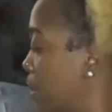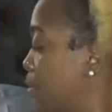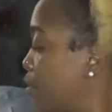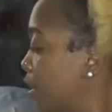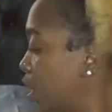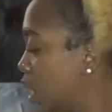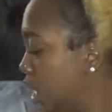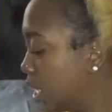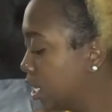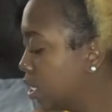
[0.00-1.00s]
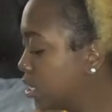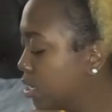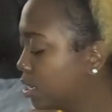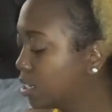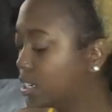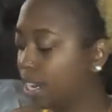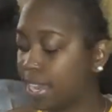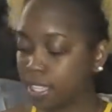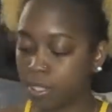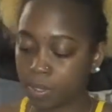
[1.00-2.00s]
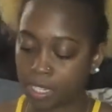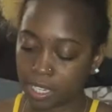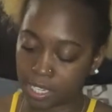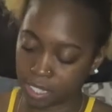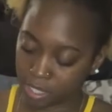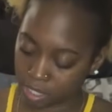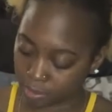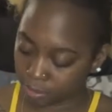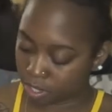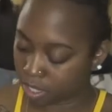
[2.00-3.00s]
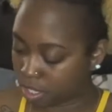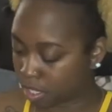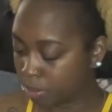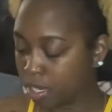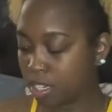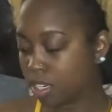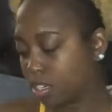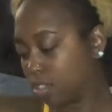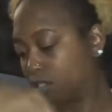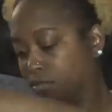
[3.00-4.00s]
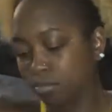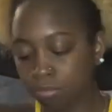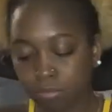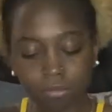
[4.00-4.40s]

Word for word: Moving on, next one is from